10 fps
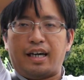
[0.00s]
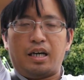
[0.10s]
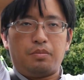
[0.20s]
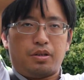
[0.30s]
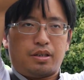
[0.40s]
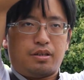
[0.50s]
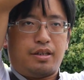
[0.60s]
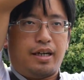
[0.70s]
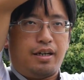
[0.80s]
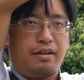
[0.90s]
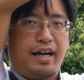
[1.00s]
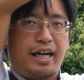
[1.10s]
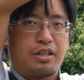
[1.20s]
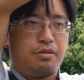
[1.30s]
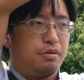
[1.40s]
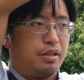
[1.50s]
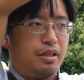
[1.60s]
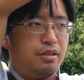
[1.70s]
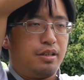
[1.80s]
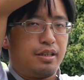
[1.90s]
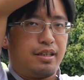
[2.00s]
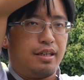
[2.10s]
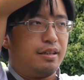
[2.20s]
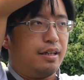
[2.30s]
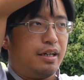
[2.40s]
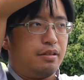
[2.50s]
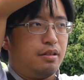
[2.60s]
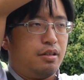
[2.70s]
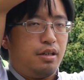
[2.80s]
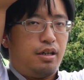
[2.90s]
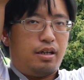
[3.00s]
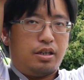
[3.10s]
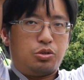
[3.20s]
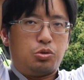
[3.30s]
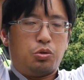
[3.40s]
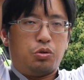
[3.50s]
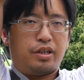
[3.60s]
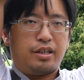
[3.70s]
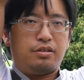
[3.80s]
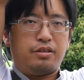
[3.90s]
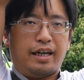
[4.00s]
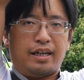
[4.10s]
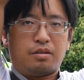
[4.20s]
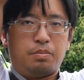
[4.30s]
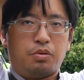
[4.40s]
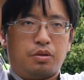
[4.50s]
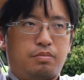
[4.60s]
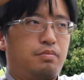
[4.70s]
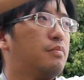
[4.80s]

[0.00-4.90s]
gambling on how accurately you can get that high draw into your anchor point.